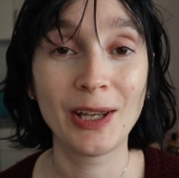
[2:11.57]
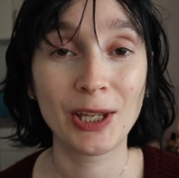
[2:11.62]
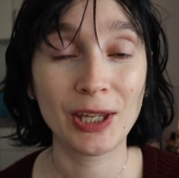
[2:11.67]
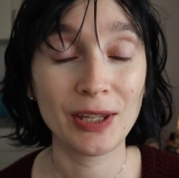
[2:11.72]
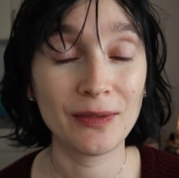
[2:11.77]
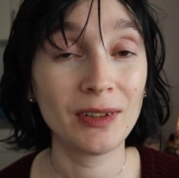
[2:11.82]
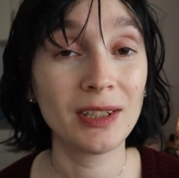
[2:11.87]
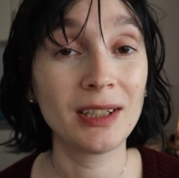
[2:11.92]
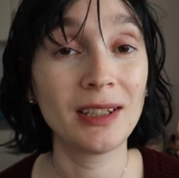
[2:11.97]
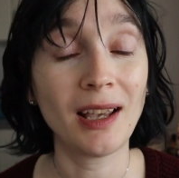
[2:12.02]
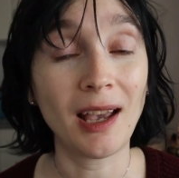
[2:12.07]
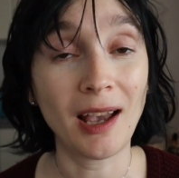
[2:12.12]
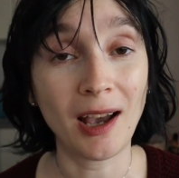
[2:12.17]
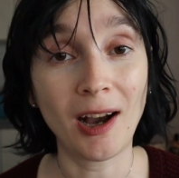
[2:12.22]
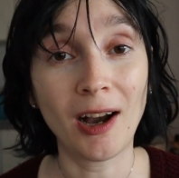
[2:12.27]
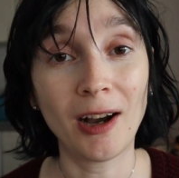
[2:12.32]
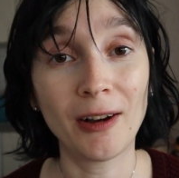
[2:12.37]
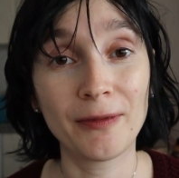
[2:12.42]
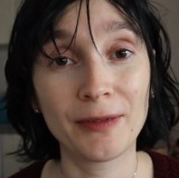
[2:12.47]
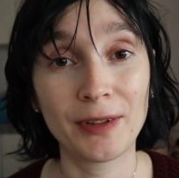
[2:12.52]
Even a
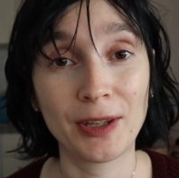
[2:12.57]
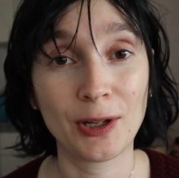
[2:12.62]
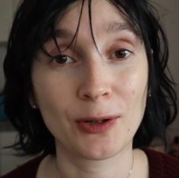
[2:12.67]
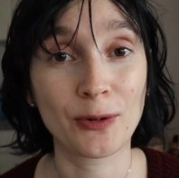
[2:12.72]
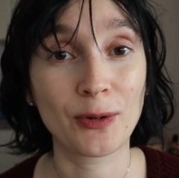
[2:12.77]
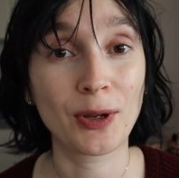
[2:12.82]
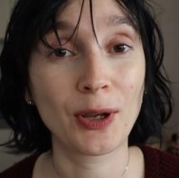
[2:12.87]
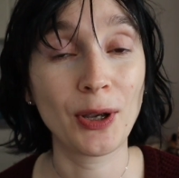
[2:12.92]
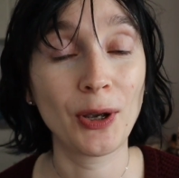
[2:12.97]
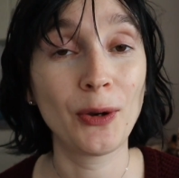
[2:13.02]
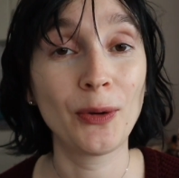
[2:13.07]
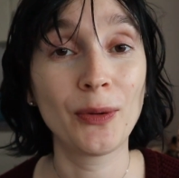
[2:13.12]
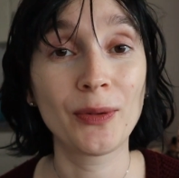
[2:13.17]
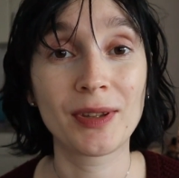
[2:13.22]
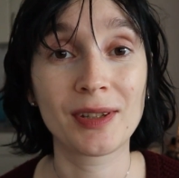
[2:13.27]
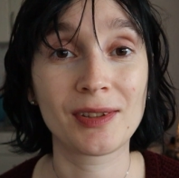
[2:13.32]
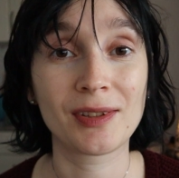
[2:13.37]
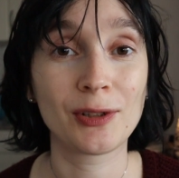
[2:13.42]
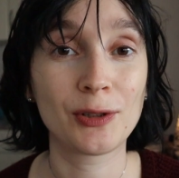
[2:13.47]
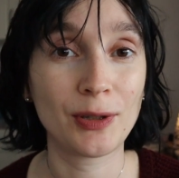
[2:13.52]
half year ago,
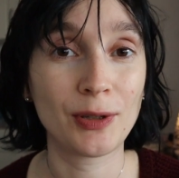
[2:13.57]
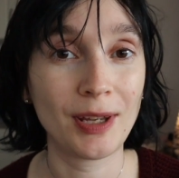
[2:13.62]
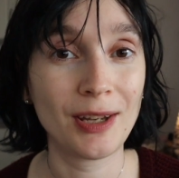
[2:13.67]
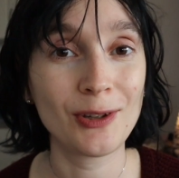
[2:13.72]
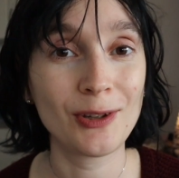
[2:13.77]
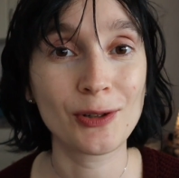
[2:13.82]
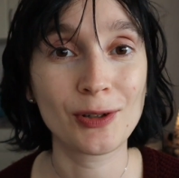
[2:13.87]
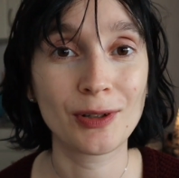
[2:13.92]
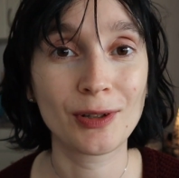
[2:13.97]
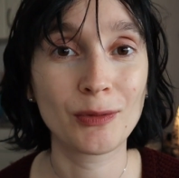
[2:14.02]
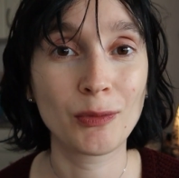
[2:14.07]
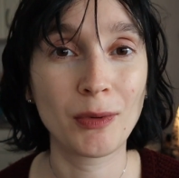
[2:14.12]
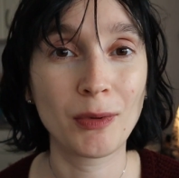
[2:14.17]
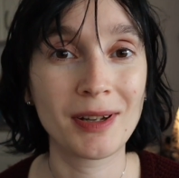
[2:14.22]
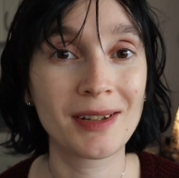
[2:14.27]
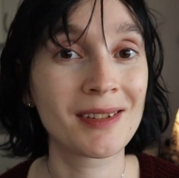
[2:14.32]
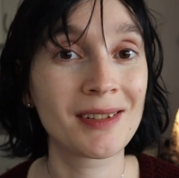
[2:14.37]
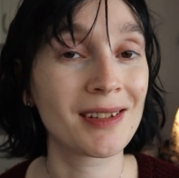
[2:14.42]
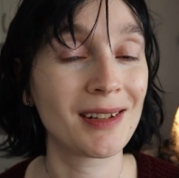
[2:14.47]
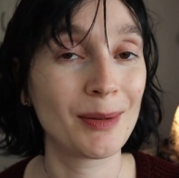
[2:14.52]
the situation
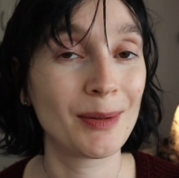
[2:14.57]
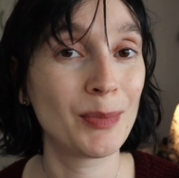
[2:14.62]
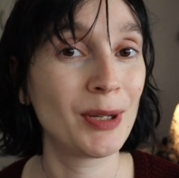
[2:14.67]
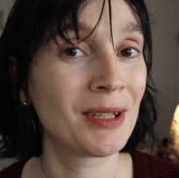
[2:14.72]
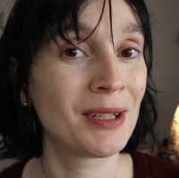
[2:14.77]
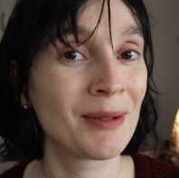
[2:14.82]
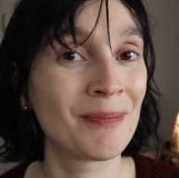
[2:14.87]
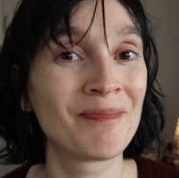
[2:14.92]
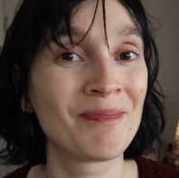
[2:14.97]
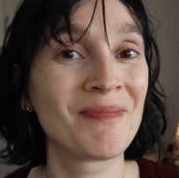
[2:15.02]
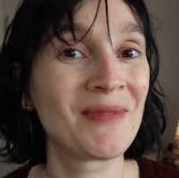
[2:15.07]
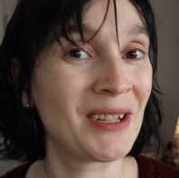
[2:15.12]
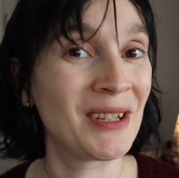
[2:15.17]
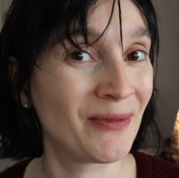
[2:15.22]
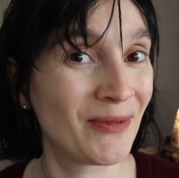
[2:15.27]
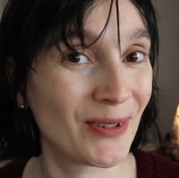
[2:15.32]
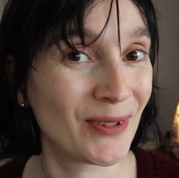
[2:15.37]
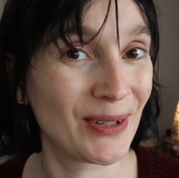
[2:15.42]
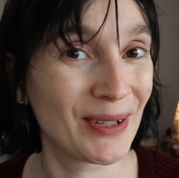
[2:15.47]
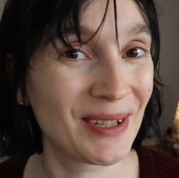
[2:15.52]
was a bit
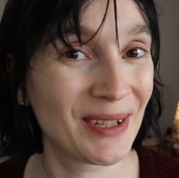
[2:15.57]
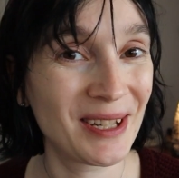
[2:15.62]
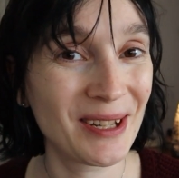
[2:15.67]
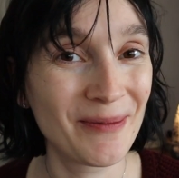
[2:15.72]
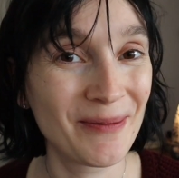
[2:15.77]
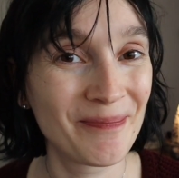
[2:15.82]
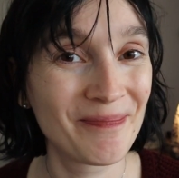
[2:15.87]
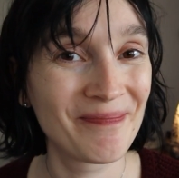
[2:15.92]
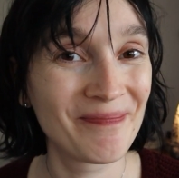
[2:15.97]
different.